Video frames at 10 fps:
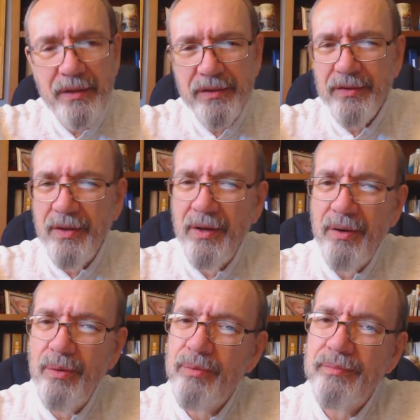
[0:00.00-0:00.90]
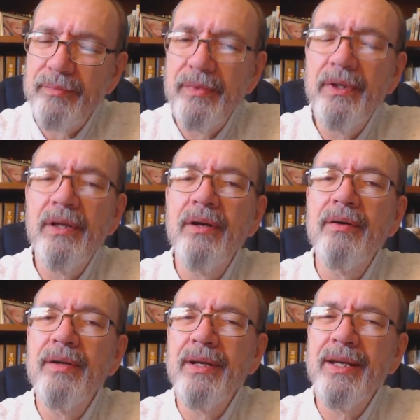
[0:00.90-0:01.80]
So,
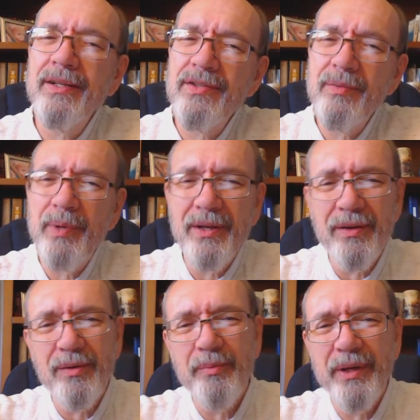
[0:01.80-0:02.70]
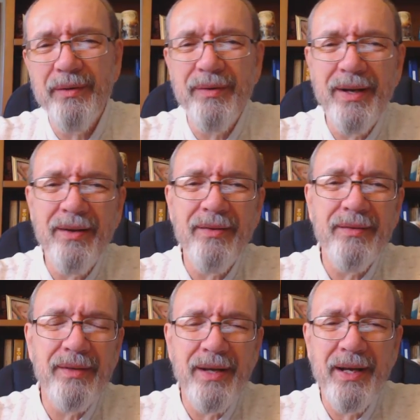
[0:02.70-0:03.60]
it gets to be a little bit,
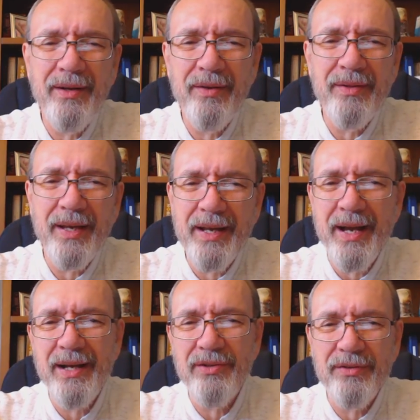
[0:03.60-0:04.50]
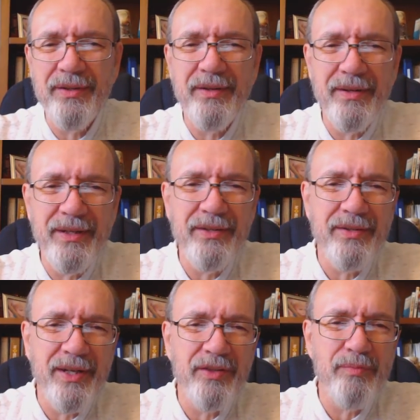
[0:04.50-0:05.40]
well, I know that guys are into
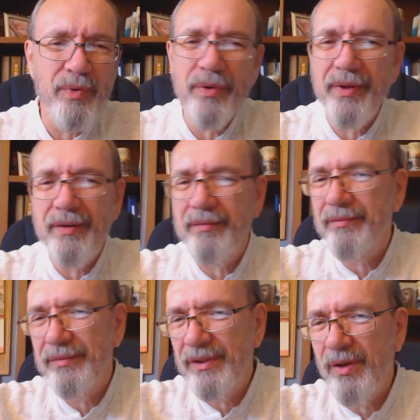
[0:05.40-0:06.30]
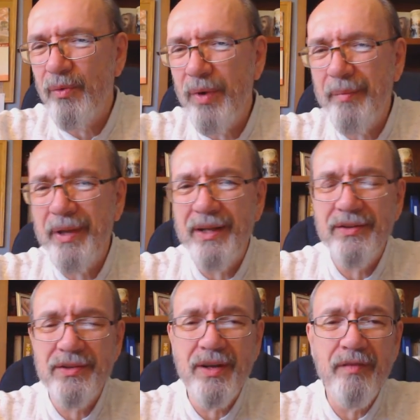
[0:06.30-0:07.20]
these things more than, you know, women
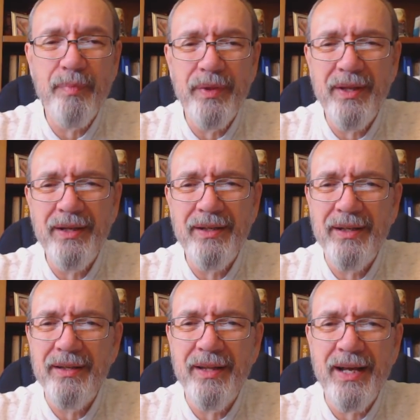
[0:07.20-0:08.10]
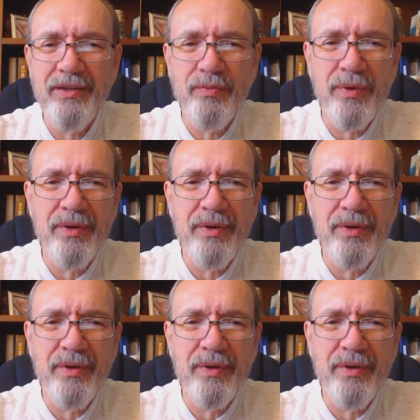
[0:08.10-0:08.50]
and stuff, but then that's